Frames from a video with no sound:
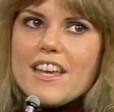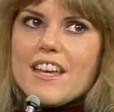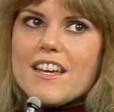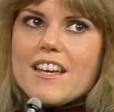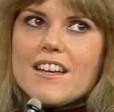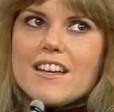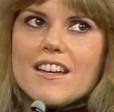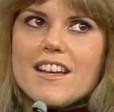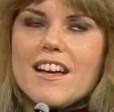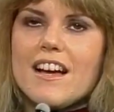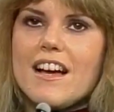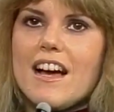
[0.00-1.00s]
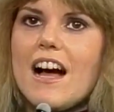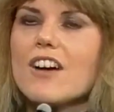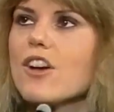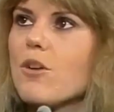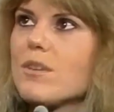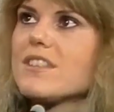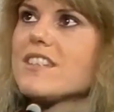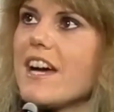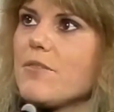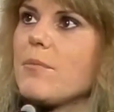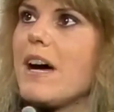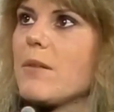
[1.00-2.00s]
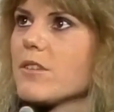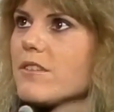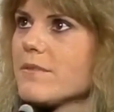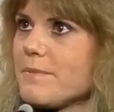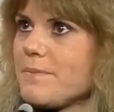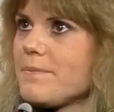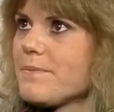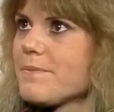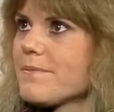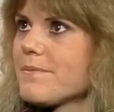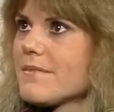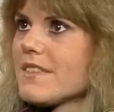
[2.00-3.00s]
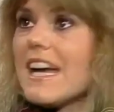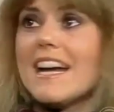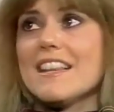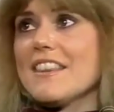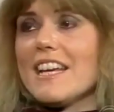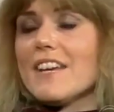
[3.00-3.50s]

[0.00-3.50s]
think I'll go with dive bomber. Dive bomber.